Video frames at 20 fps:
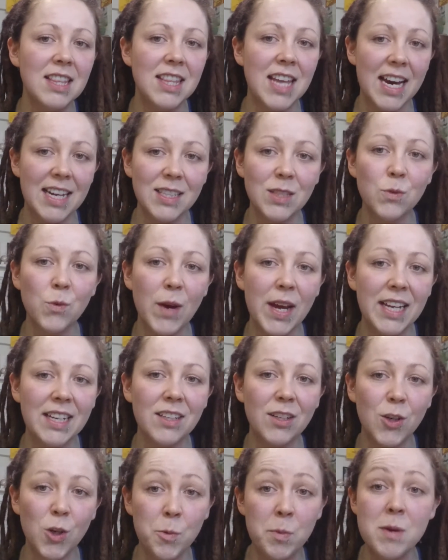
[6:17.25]
that's
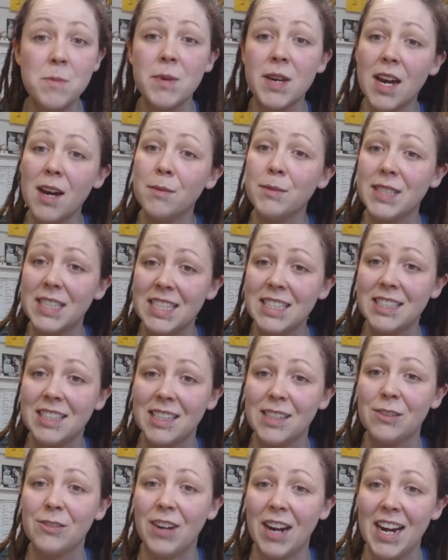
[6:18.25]
when hooping becomes
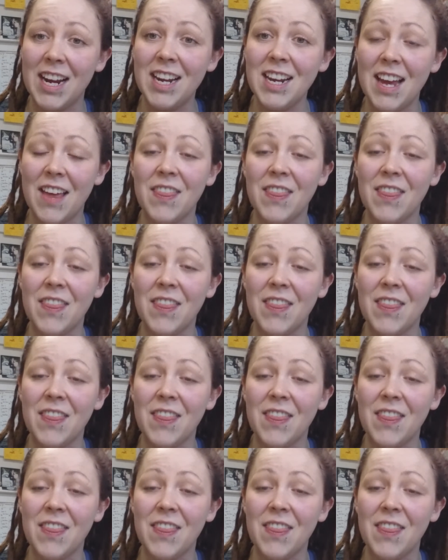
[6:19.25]
easy, right?